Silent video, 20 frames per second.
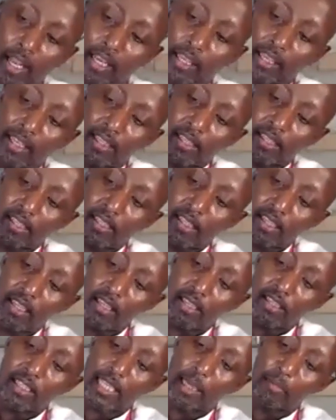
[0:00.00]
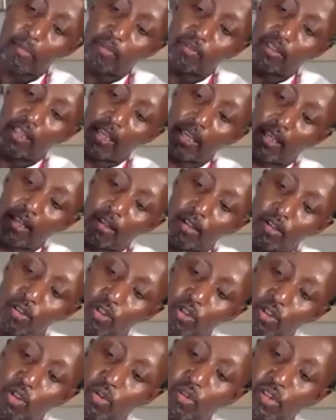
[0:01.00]
I can see some of the
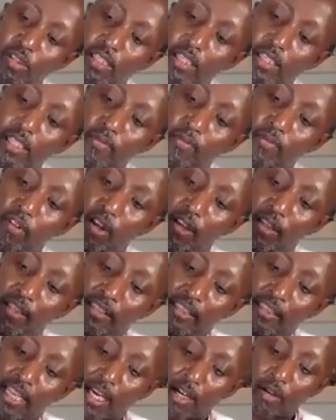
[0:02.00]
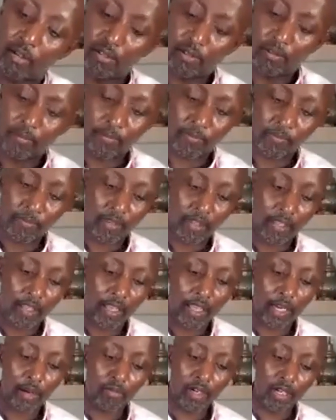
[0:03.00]
juices falling down.
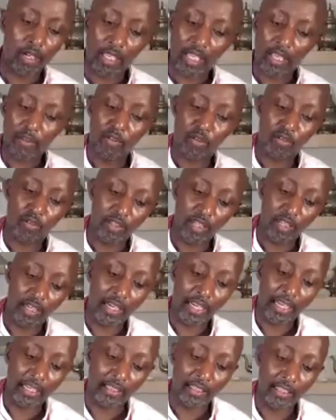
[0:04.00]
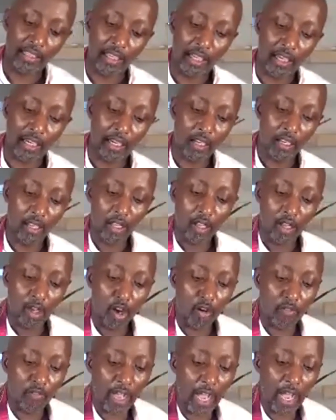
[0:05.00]
And I wanna give you really an idea
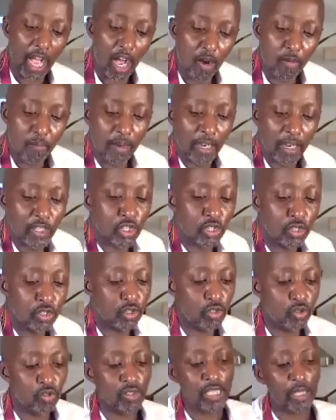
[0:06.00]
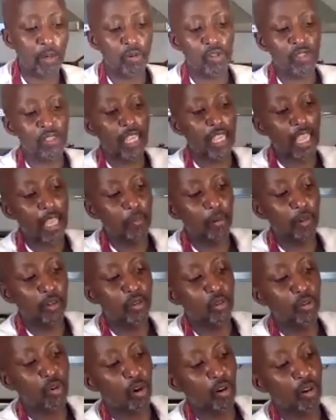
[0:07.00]
of how much juice I was able
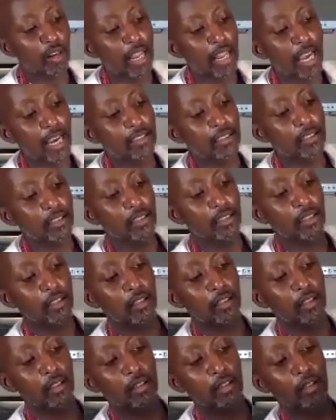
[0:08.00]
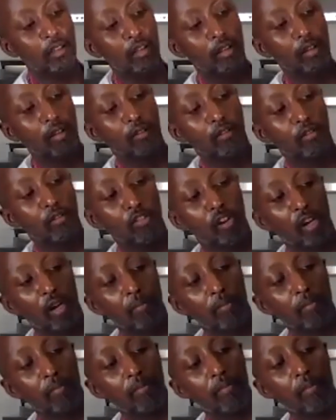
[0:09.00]
to collect
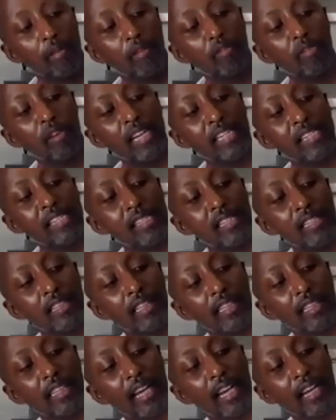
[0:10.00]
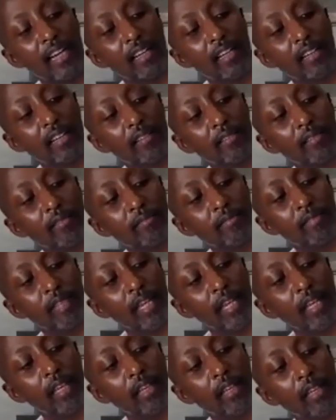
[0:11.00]
from resting the duck,
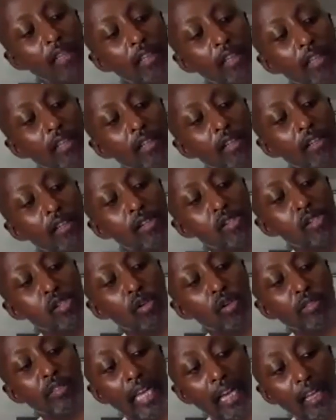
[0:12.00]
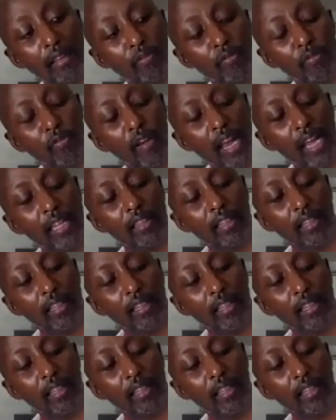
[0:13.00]
okay? So that fat,